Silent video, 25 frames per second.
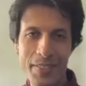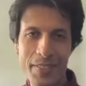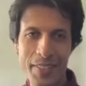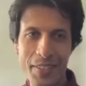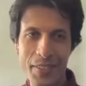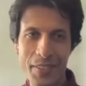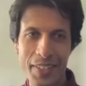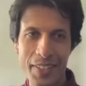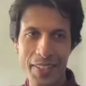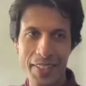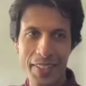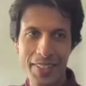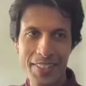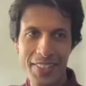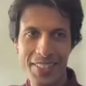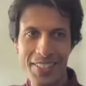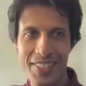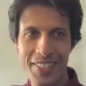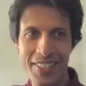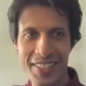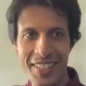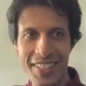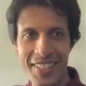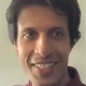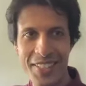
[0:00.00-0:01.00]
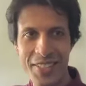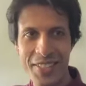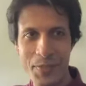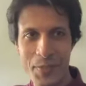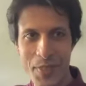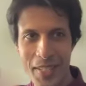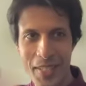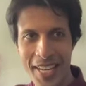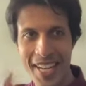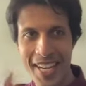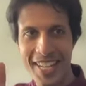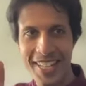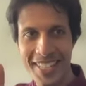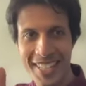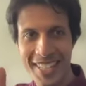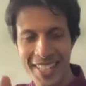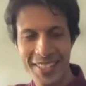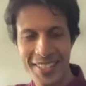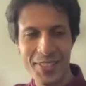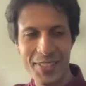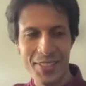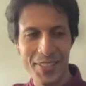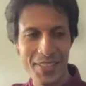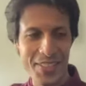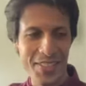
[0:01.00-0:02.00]
okay, just in case we can't
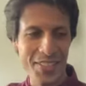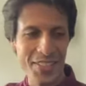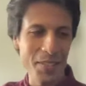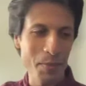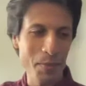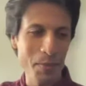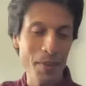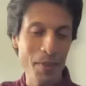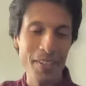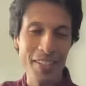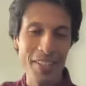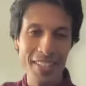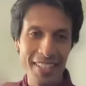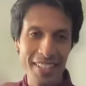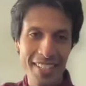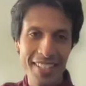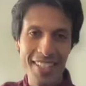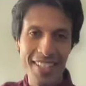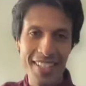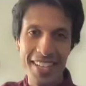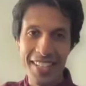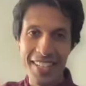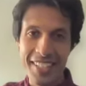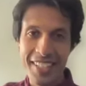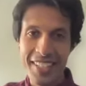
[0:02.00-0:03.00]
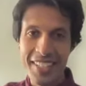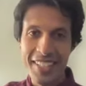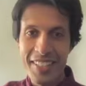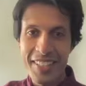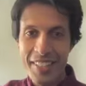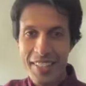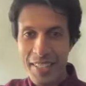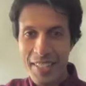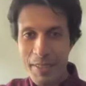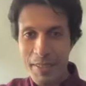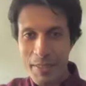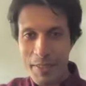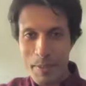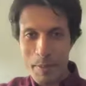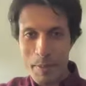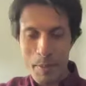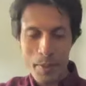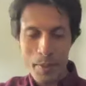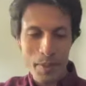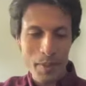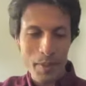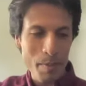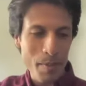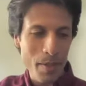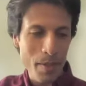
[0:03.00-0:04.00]
ask questions, but yeah, that was a
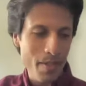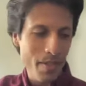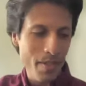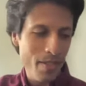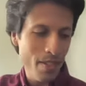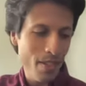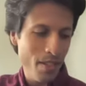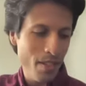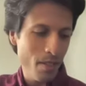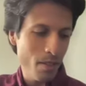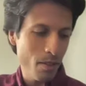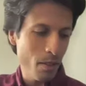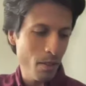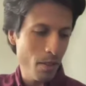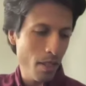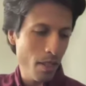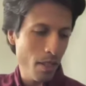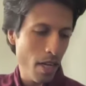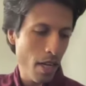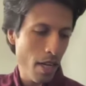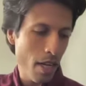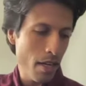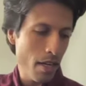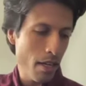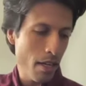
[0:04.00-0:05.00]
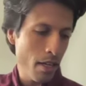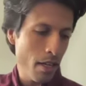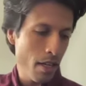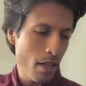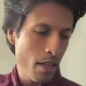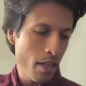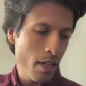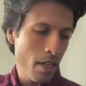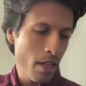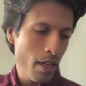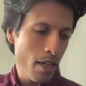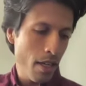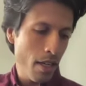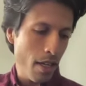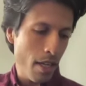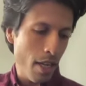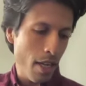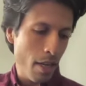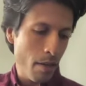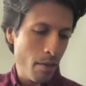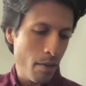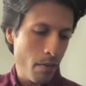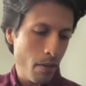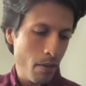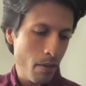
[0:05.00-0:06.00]
brilliant presentation, Luca.
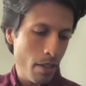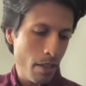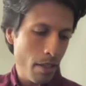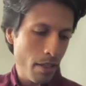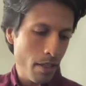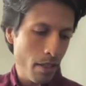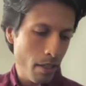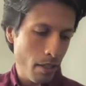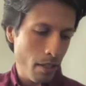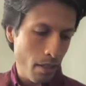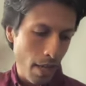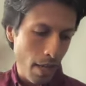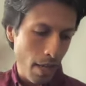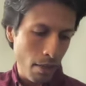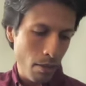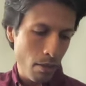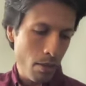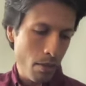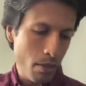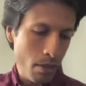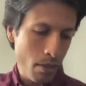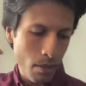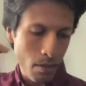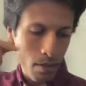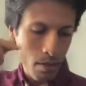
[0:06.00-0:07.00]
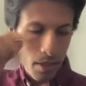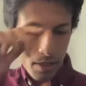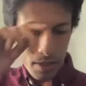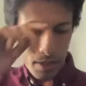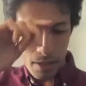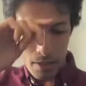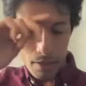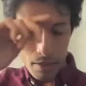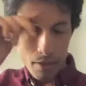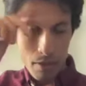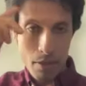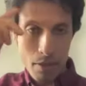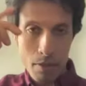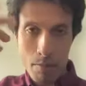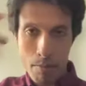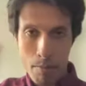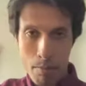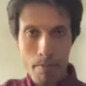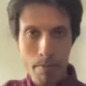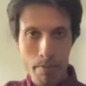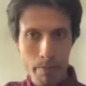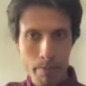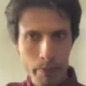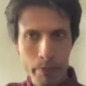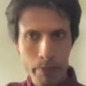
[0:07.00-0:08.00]
I feel like the Eros in question is
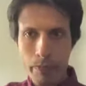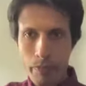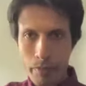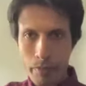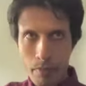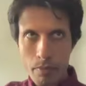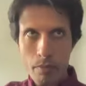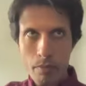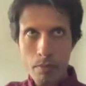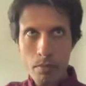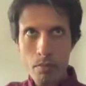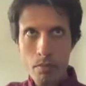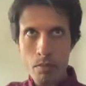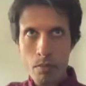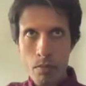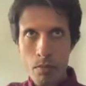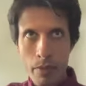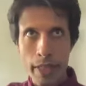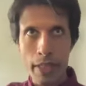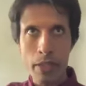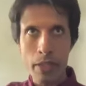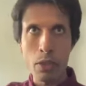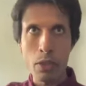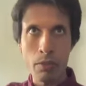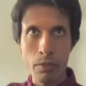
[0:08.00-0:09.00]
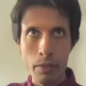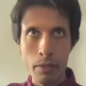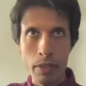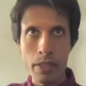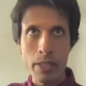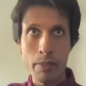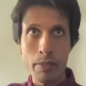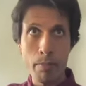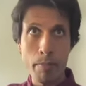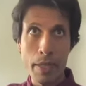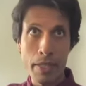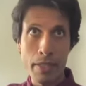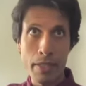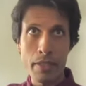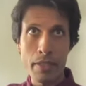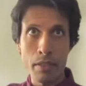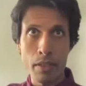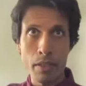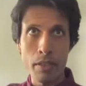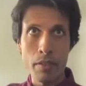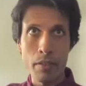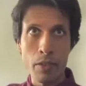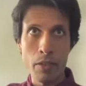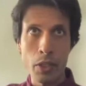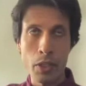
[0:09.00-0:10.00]
like sort of
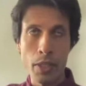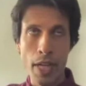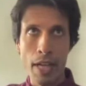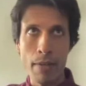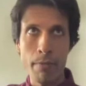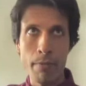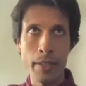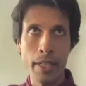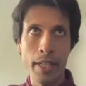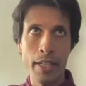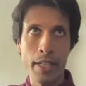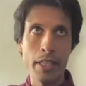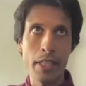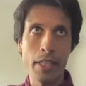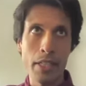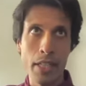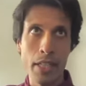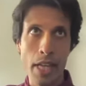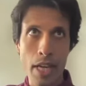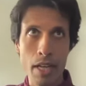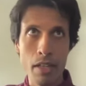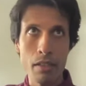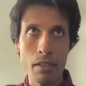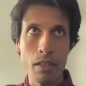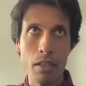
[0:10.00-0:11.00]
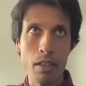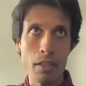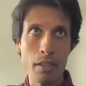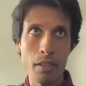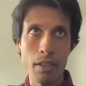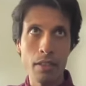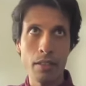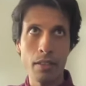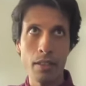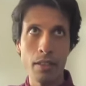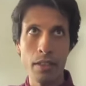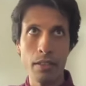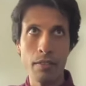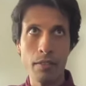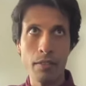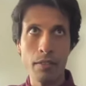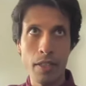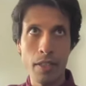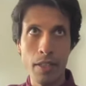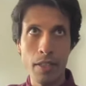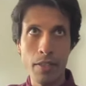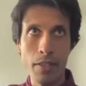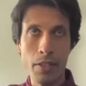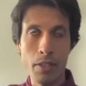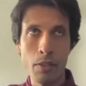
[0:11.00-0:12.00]
basically you're advocating dialogue, and
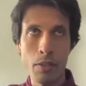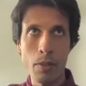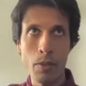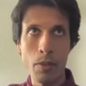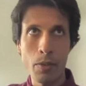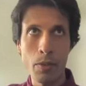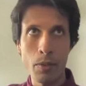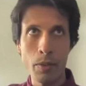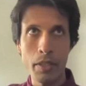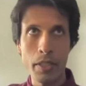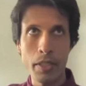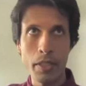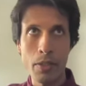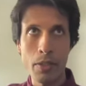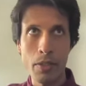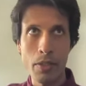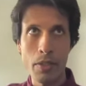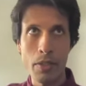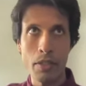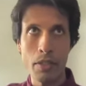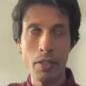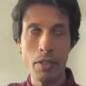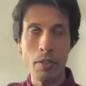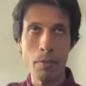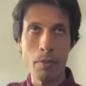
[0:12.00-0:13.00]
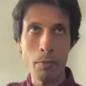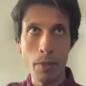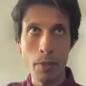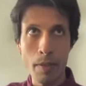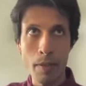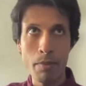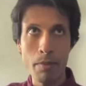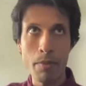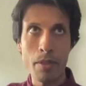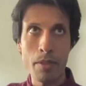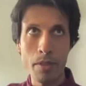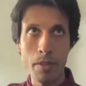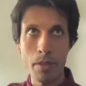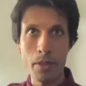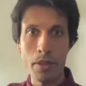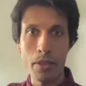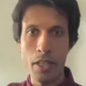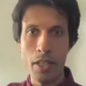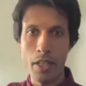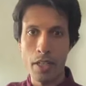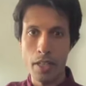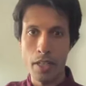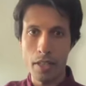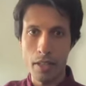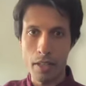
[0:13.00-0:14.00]
so it was really interesting that you framed your
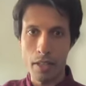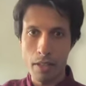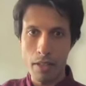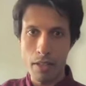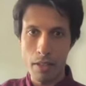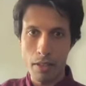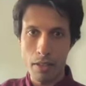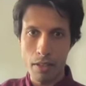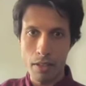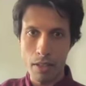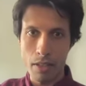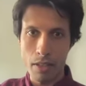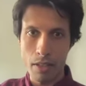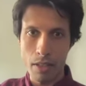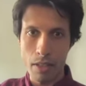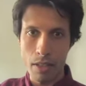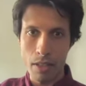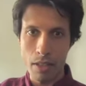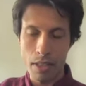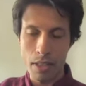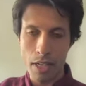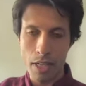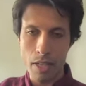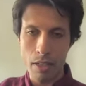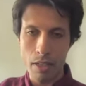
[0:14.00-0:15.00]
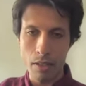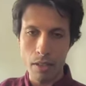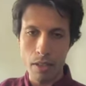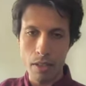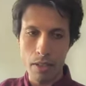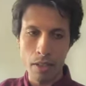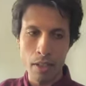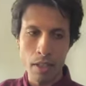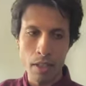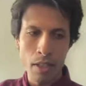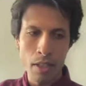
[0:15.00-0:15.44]
talk in a dialogue.